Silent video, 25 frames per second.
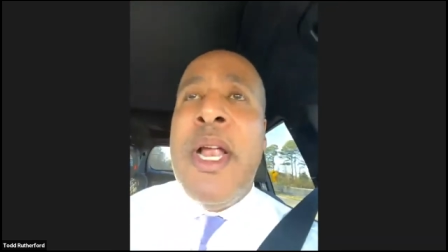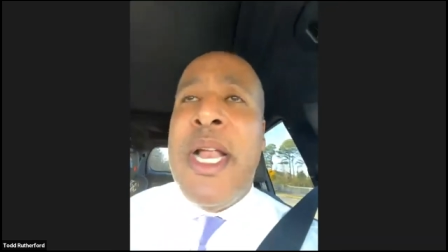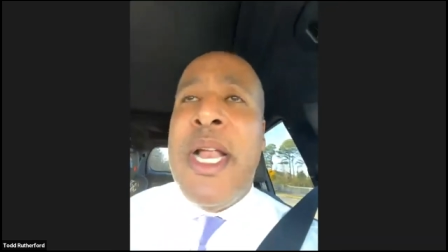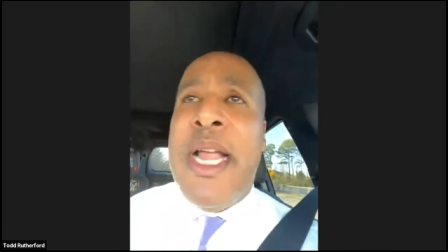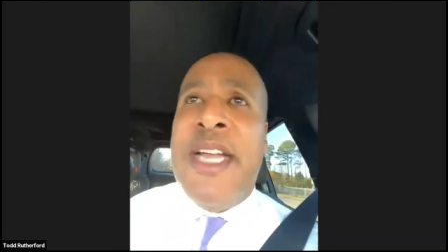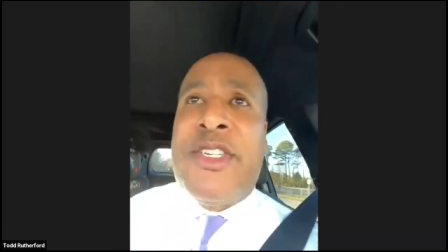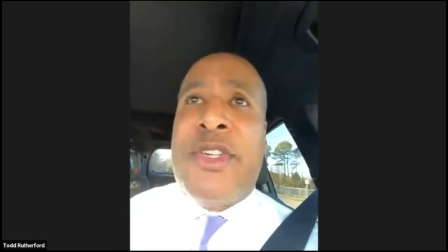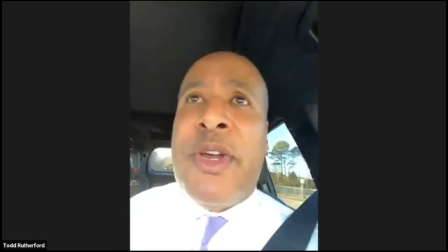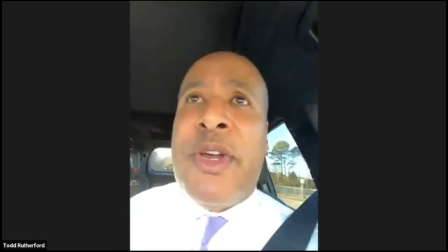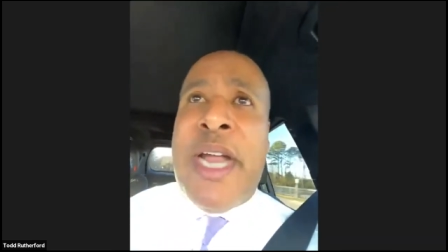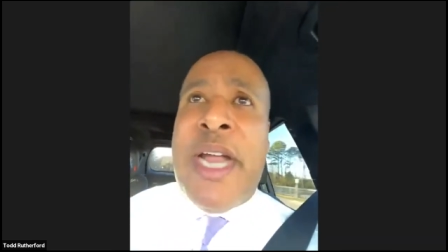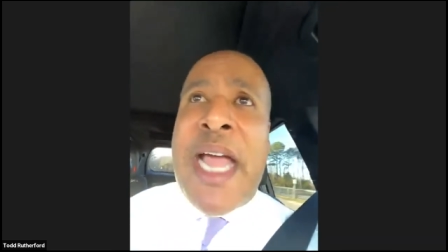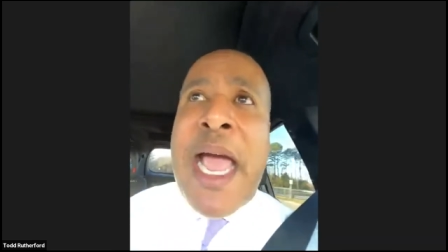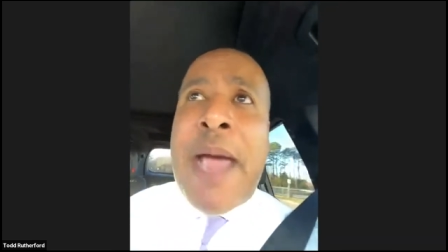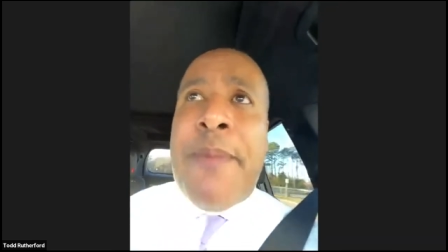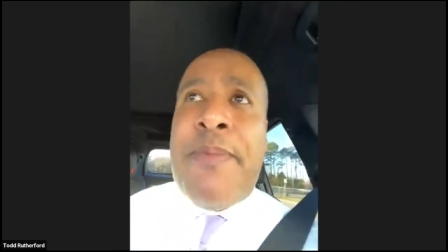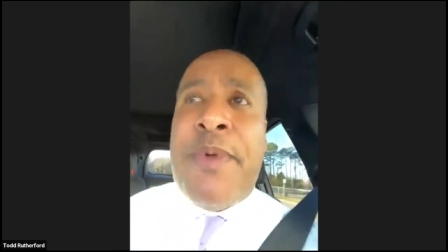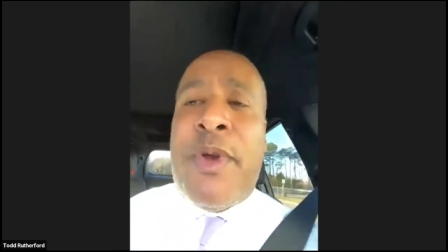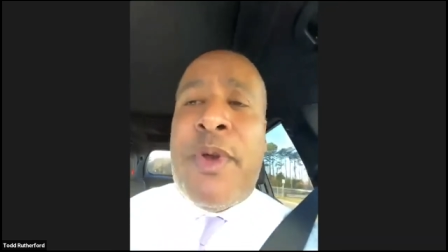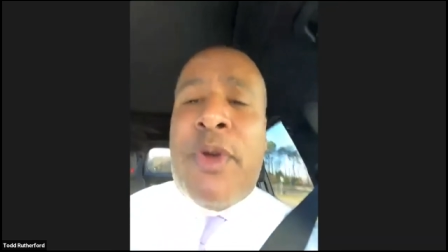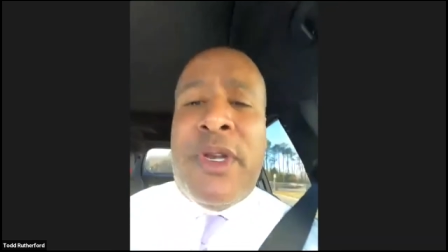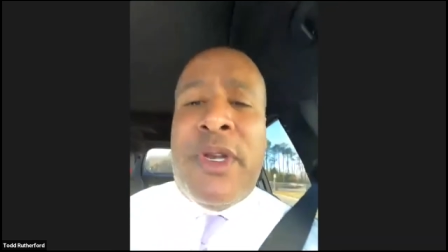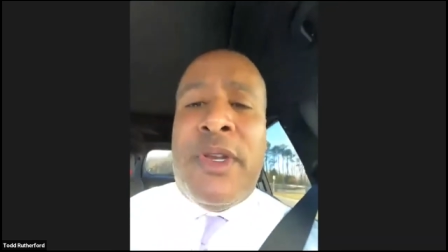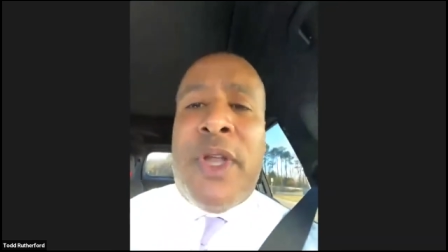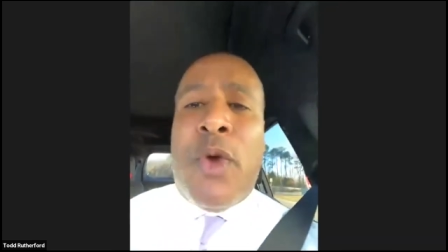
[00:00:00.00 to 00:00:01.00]
It's going to happen
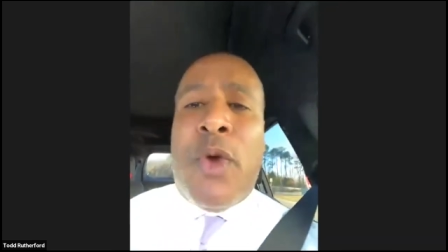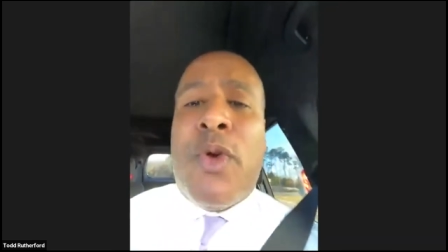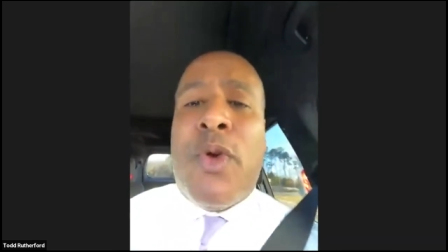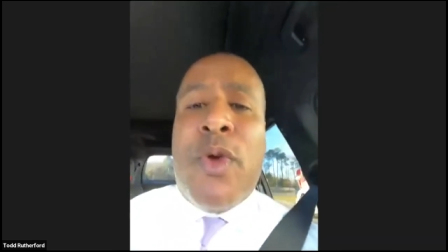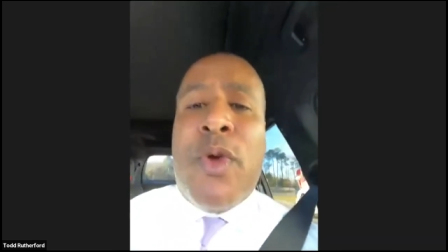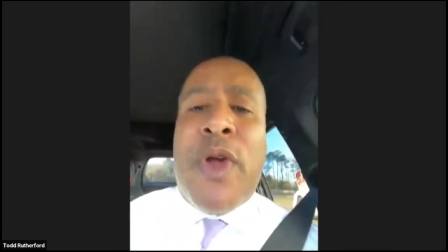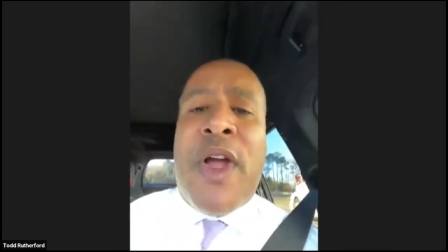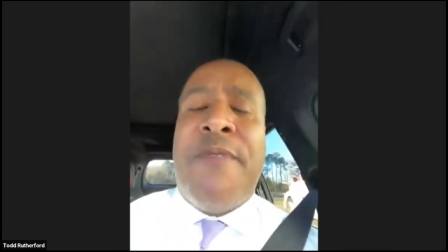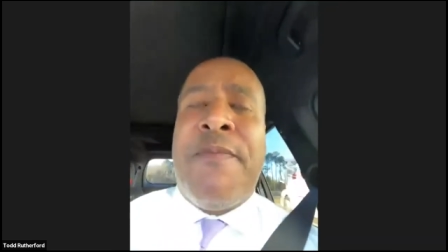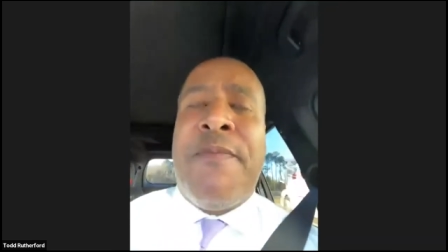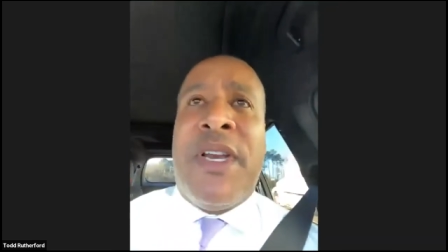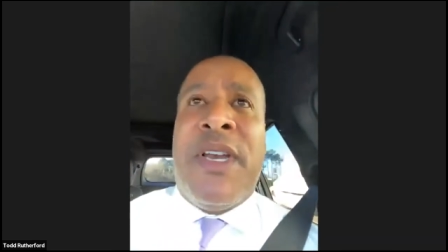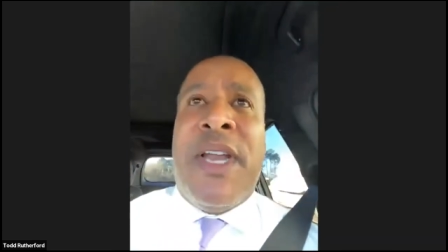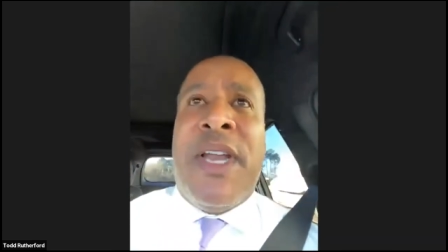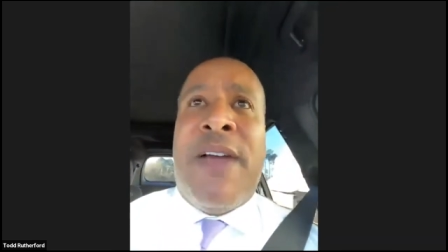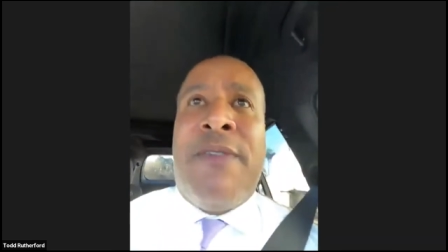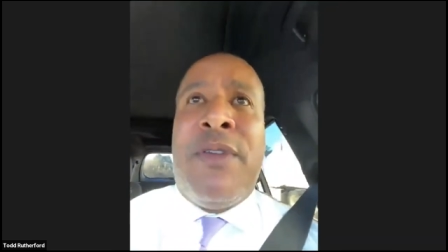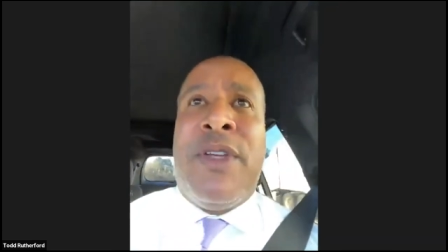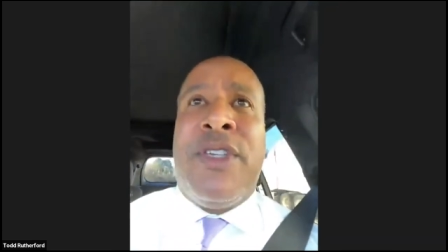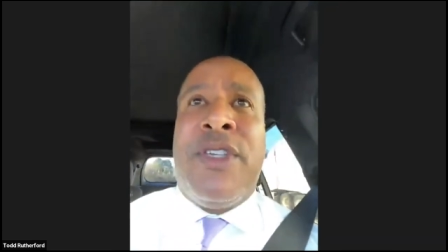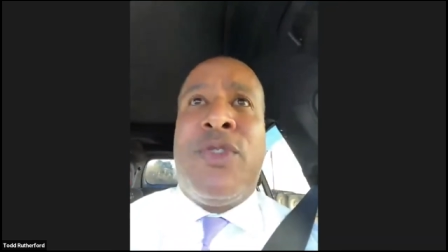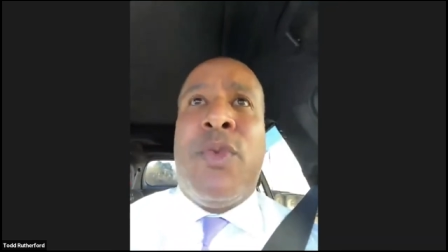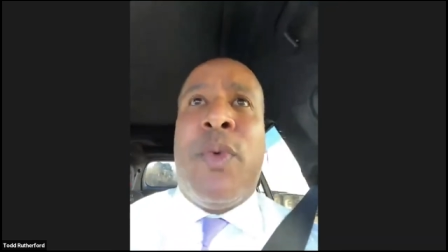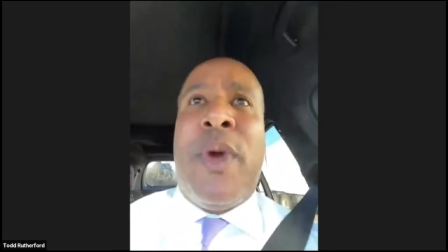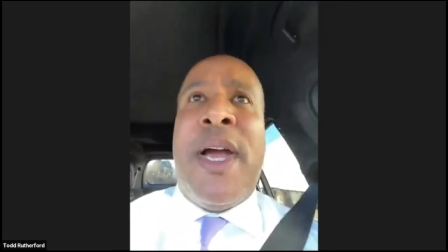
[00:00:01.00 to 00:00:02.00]
on the local government
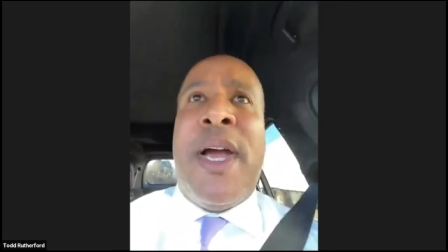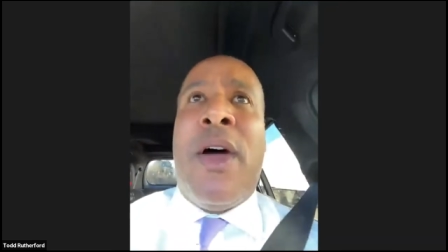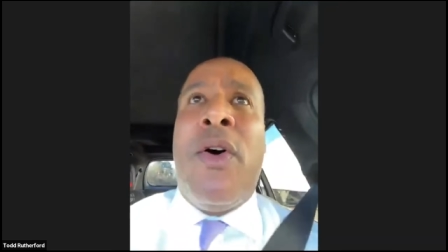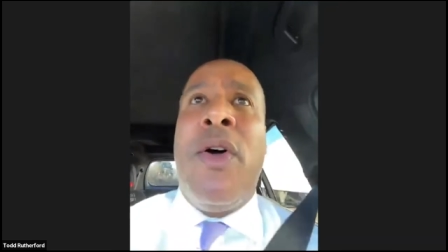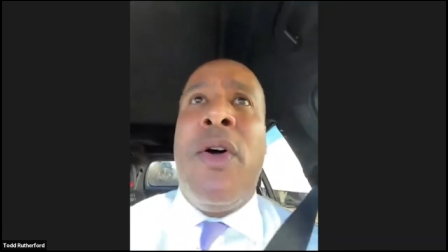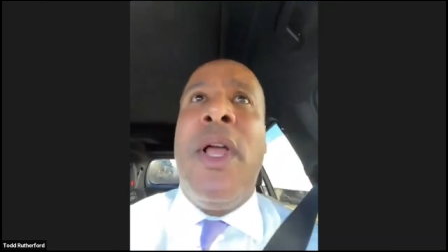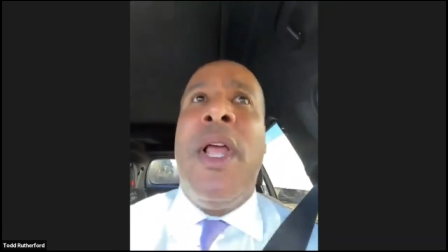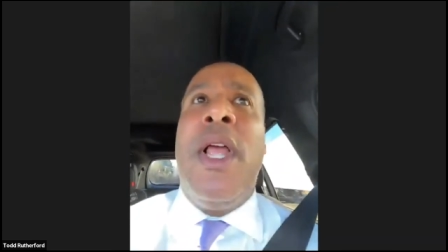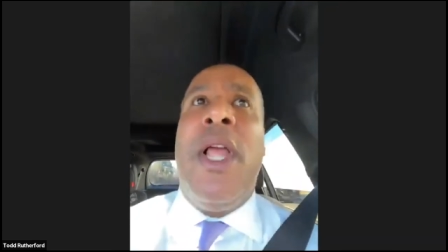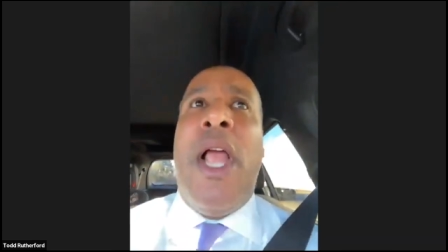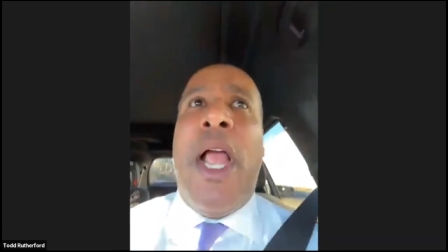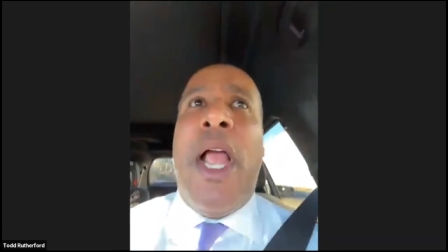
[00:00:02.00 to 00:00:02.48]
level as well.